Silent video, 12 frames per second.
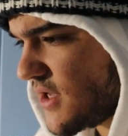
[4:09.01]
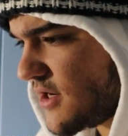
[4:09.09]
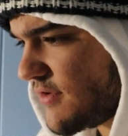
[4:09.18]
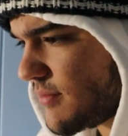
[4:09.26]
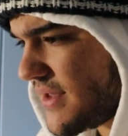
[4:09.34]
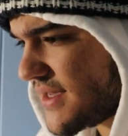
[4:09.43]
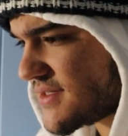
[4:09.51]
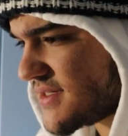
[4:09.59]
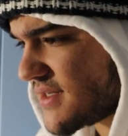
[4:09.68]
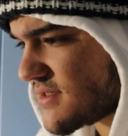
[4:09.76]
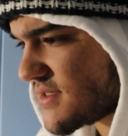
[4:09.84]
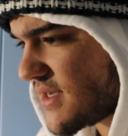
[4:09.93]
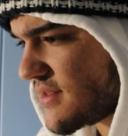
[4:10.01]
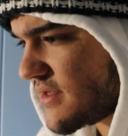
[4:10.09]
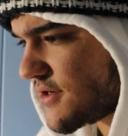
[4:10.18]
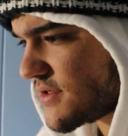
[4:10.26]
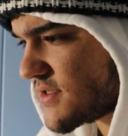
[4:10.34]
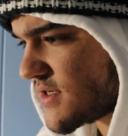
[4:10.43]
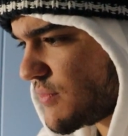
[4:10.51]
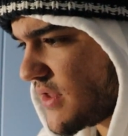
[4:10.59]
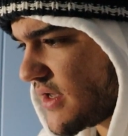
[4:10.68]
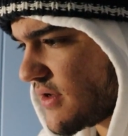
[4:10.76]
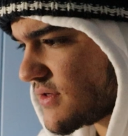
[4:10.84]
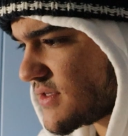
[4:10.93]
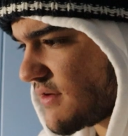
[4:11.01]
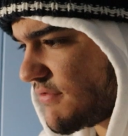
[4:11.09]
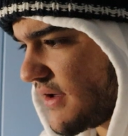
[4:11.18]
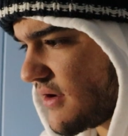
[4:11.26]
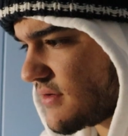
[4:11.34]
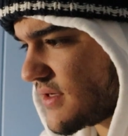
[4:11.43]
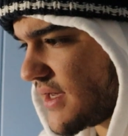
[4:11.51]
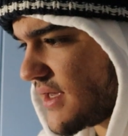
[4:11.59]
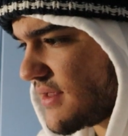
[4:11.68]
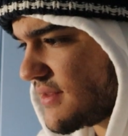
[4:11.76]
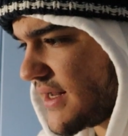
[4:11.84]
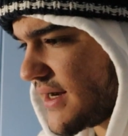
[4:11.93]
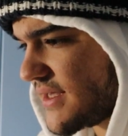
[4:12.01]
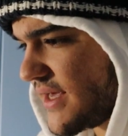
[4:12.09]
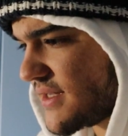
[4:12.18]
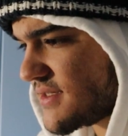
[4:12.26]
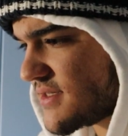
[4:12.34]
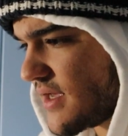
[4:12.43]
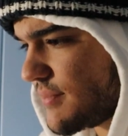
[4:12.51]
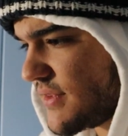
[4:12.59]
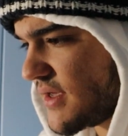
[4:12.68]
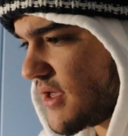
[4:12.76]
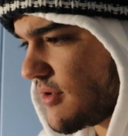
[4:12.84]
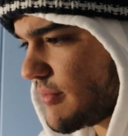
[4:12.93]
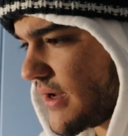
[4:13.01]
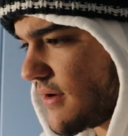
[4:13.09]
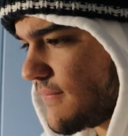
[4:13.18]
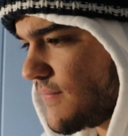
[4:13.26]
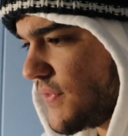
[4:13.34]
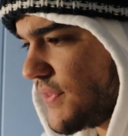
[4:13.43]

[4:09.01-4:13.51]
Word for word: None of it makes sense, and there's something else I found that I can't stop thinking about.